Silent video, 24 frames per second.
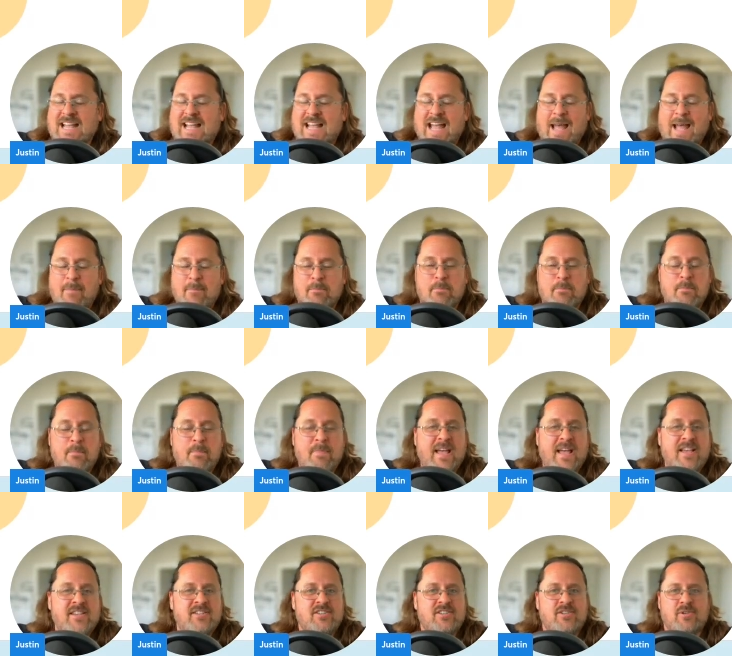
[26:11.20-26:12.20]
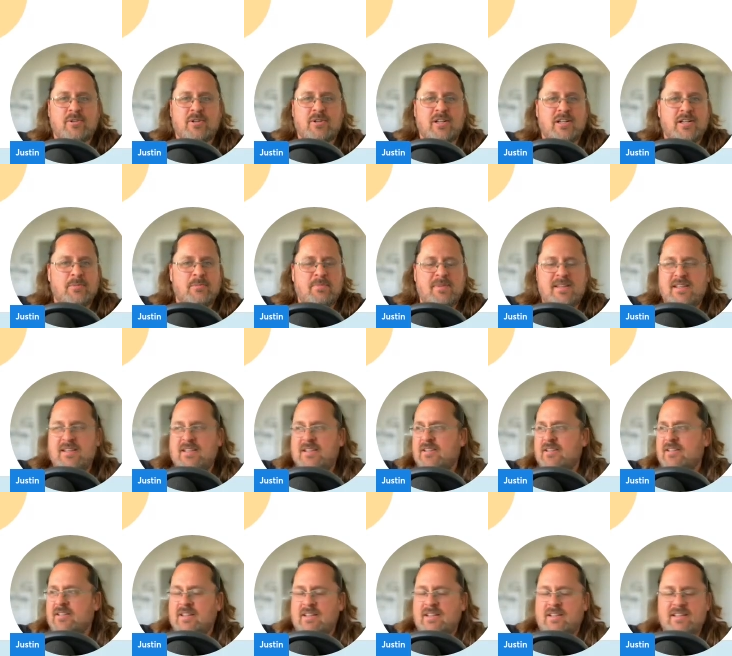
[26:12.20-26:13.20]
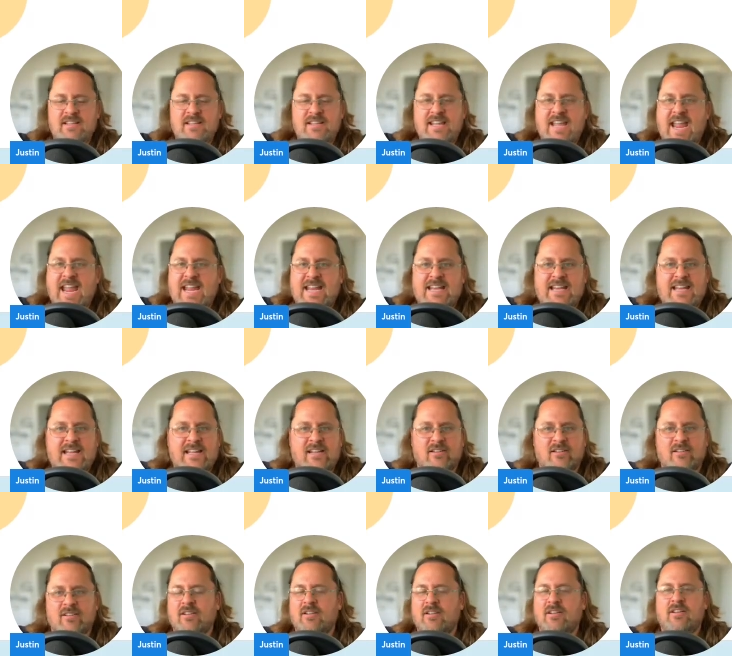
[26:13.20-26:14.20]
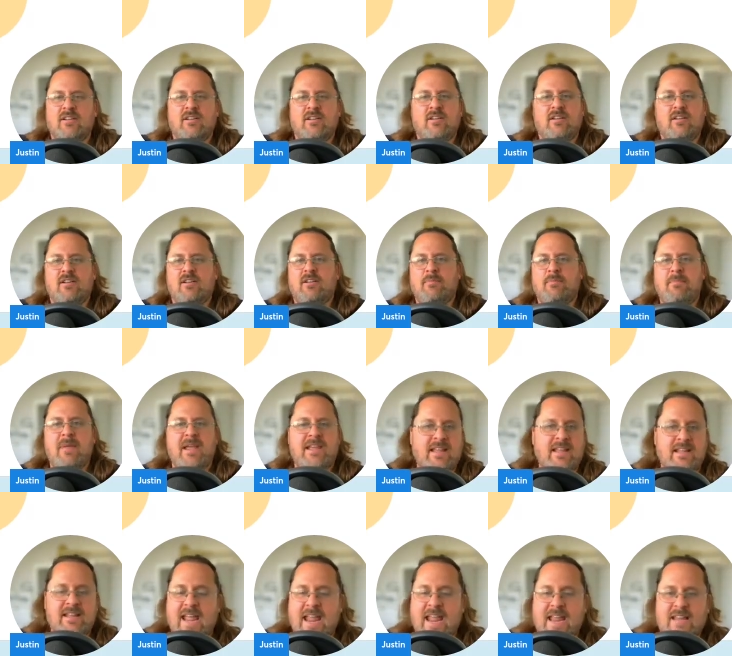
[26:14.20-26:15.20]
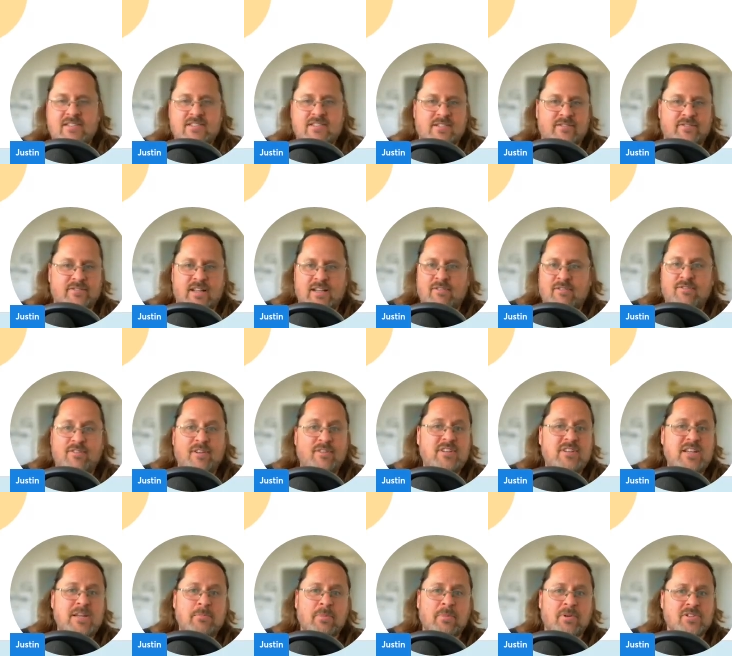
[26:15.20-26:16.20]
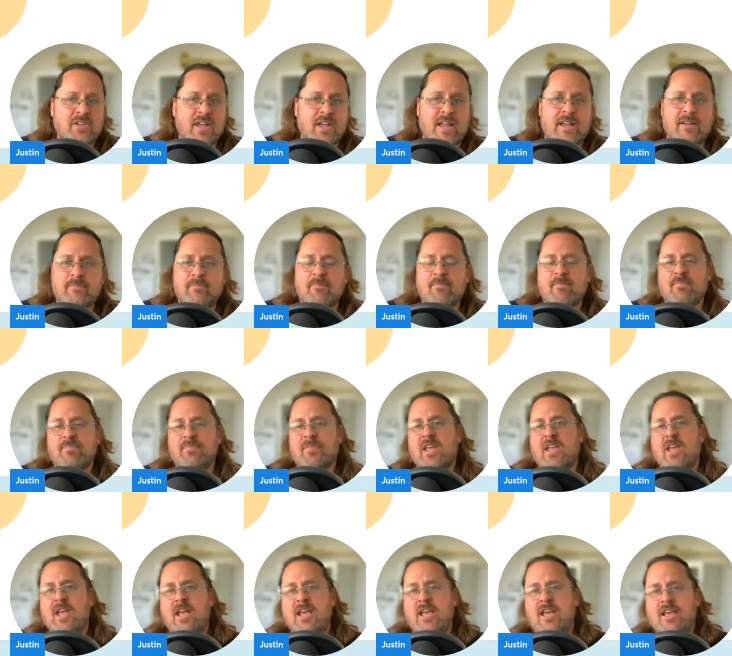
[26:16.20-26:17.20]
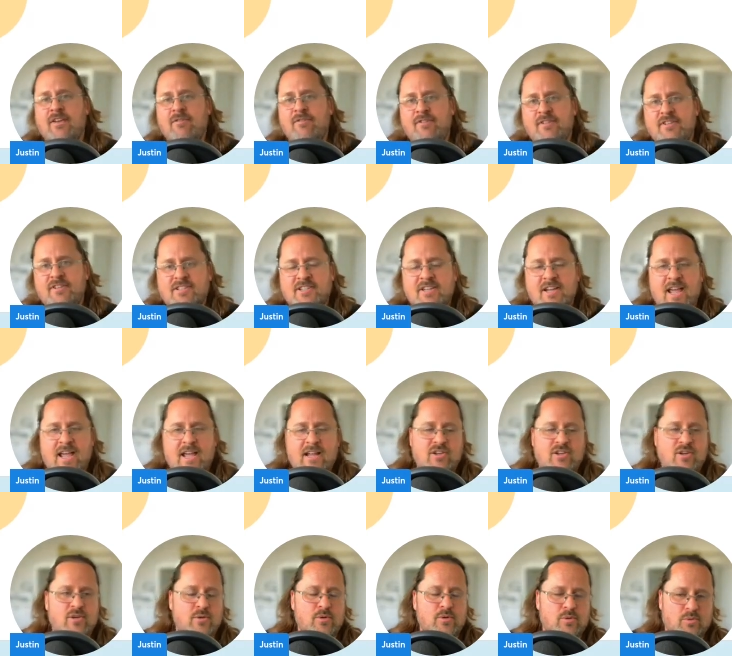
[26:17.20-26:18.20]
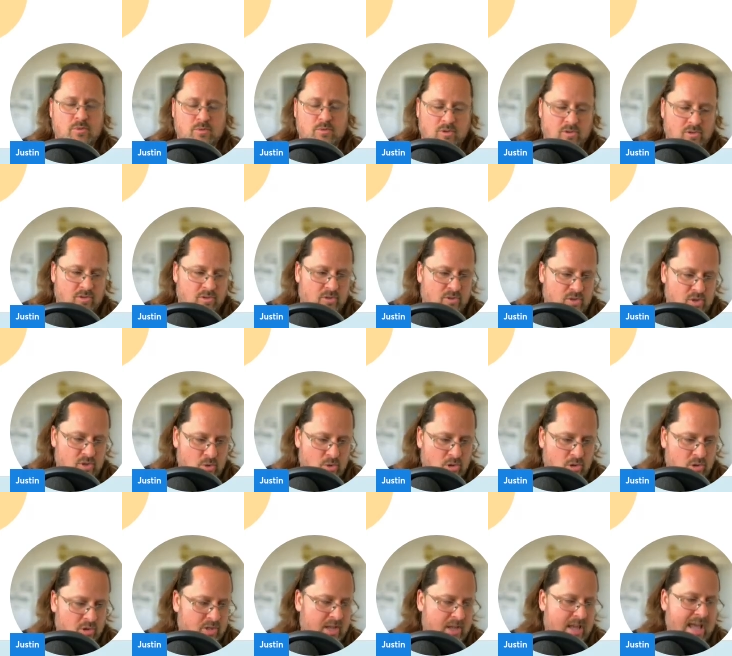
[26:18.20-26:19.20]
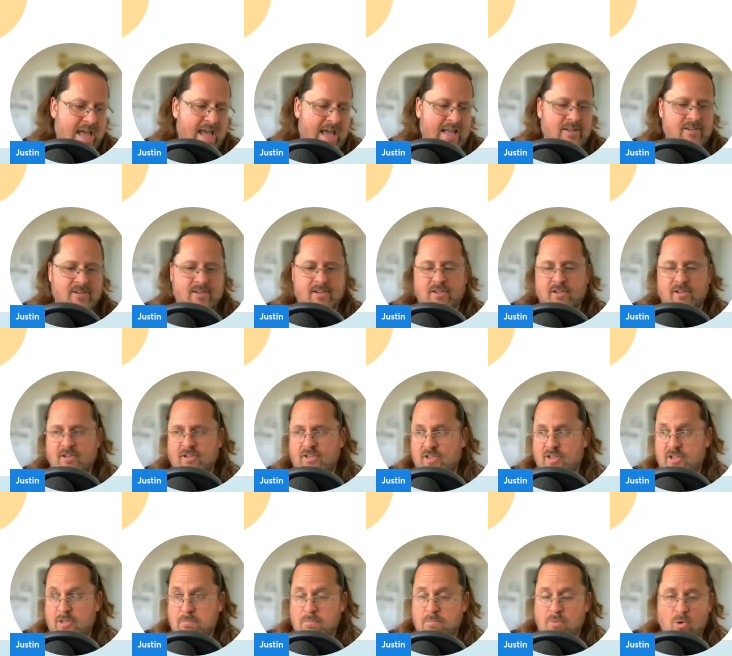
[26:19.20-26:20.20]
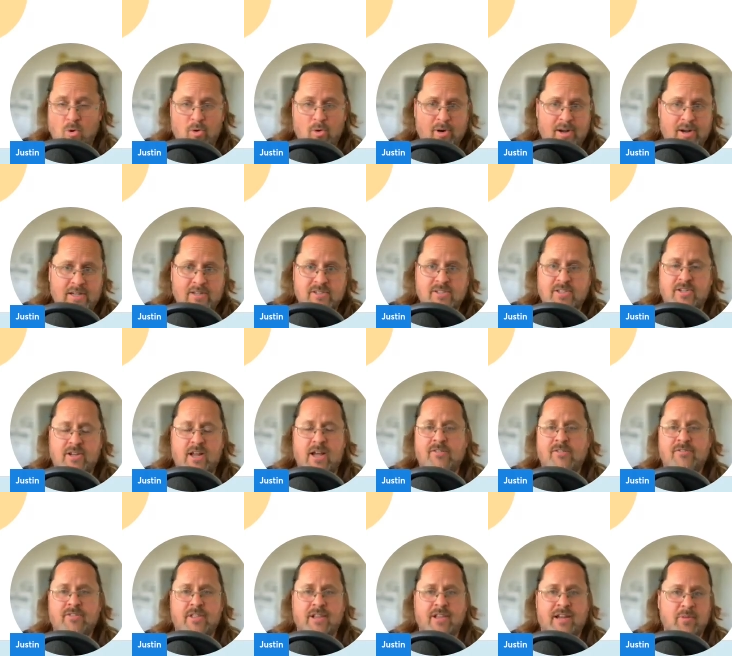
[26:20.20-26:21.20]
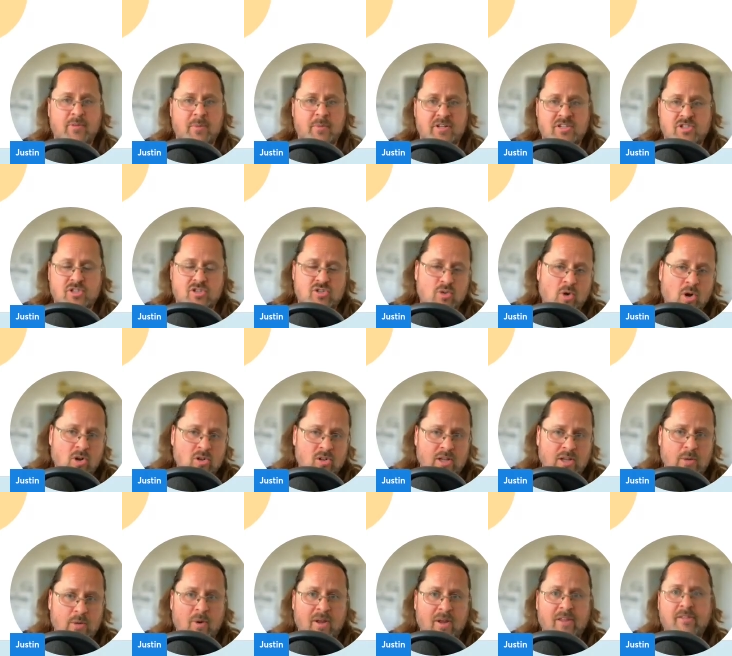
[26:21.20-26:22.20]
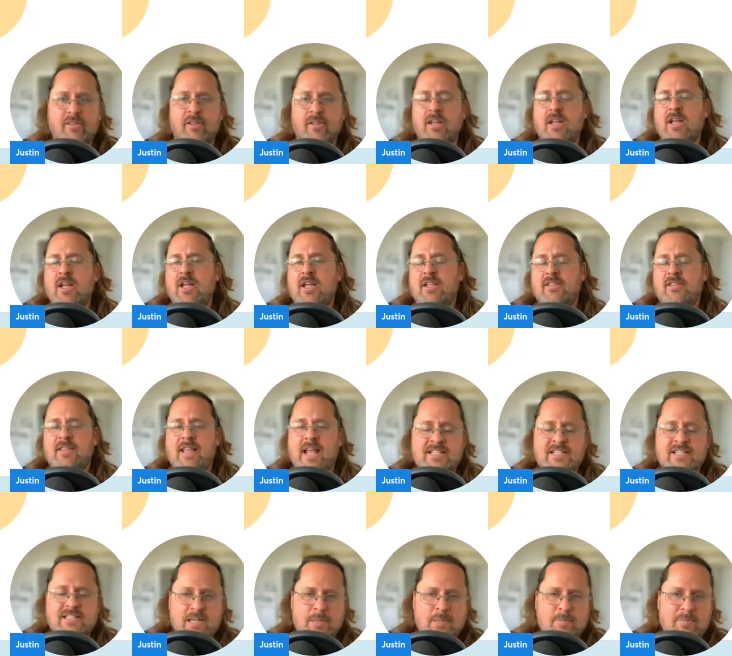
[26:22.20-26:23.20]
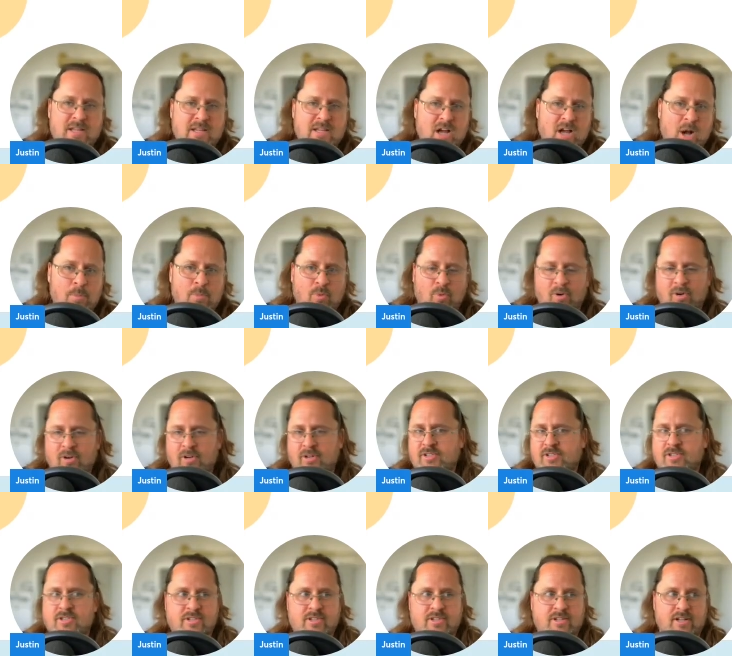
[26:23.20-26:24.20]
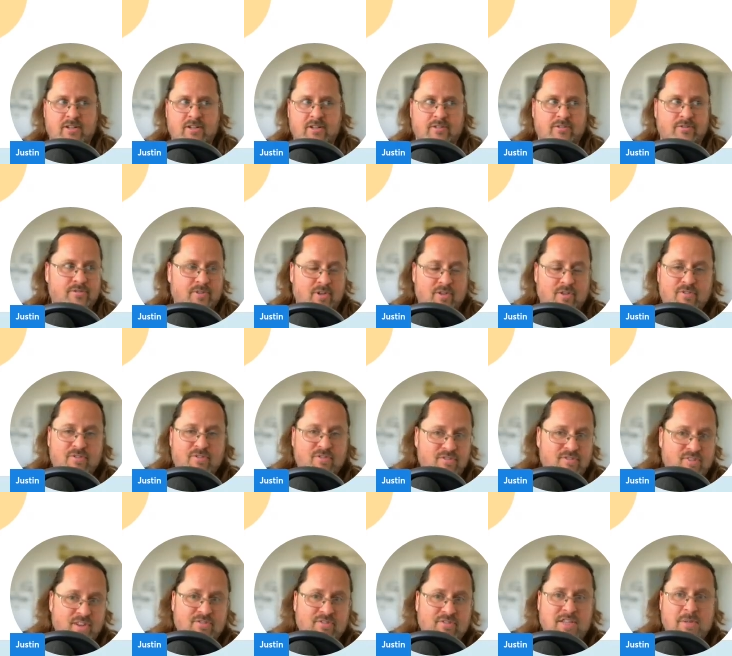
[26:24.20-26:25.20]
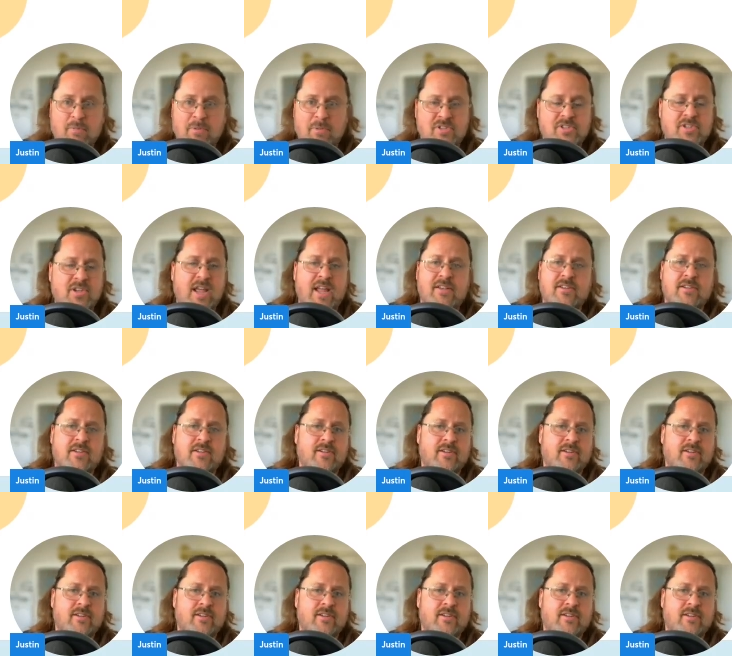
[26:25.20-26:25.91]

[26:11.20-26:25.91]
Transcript: at best, you're going to be making gains of like 15%. If instead you look at the boring stuff that everybody's struggling with, that's going to be upwards of 50%